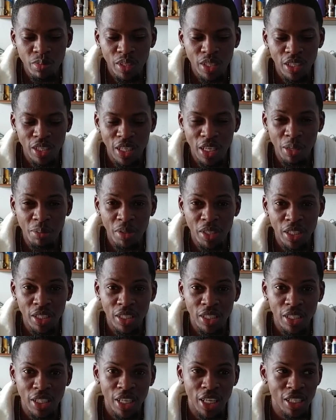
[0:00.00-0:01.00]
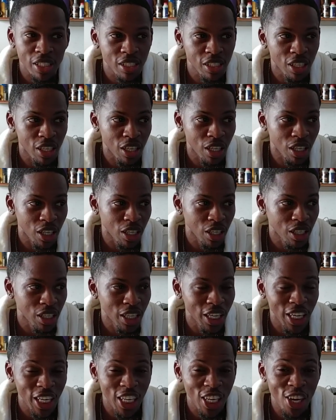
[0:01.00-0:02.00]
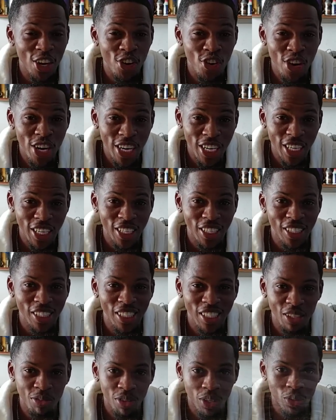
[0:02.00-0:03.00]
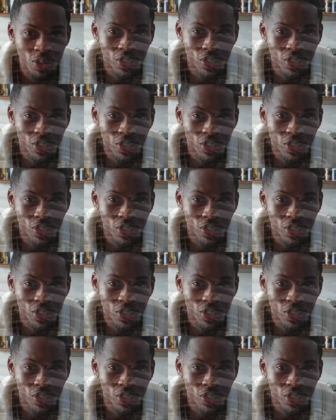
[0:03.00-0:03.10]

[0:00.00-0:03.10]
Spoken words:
You know what I mean? I saw a green Civic